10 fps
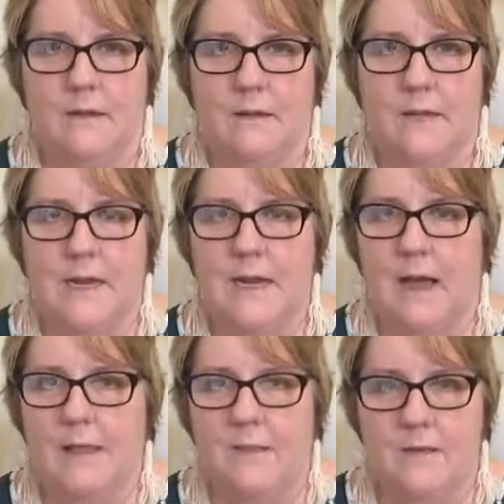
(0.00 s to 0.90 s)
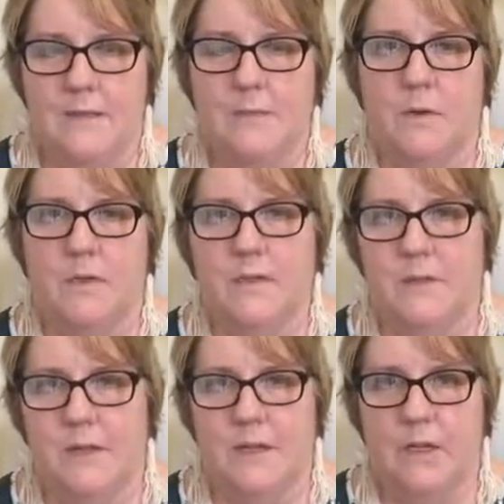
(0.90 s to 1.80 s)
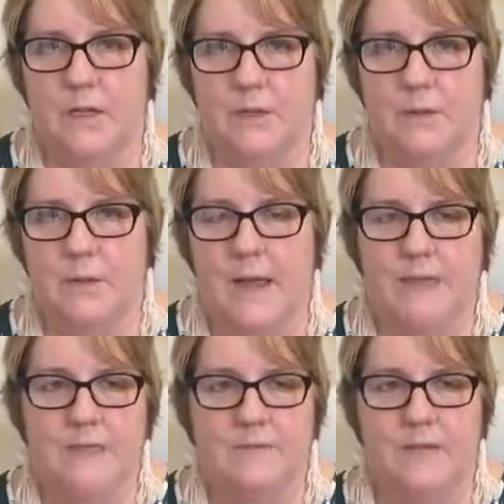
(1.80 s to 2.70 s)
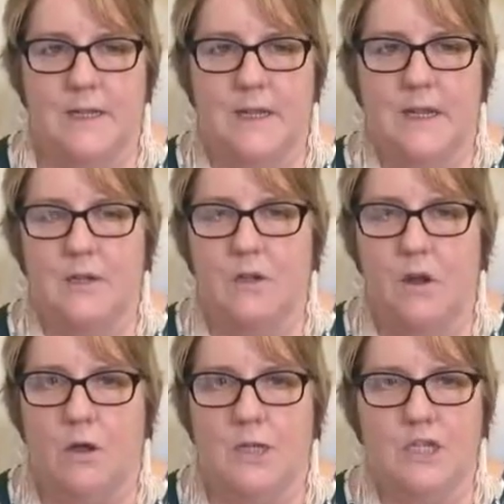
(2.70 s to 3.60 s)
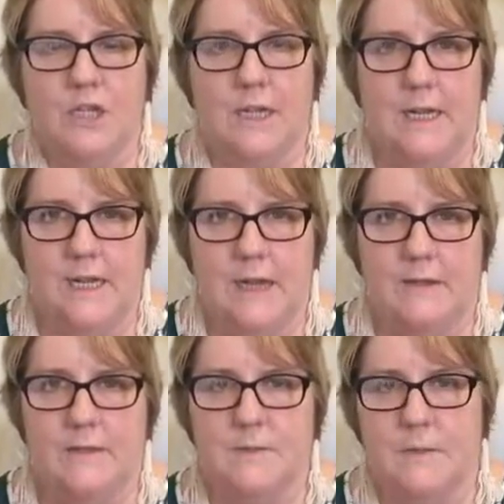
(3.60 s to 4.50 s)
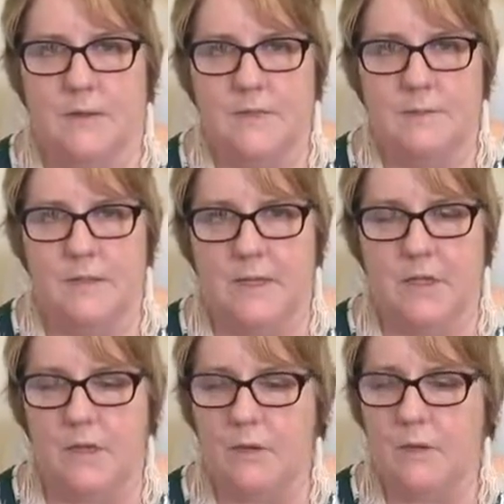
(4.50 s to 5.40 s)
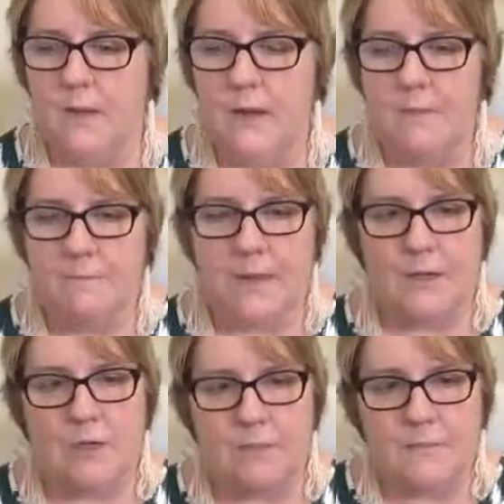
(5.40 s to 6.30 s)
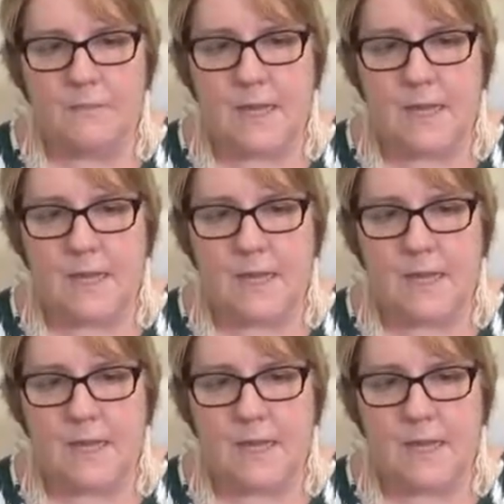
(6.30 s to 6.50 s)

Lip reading: in others what is within you, actively acknowledging in others what is within you, but not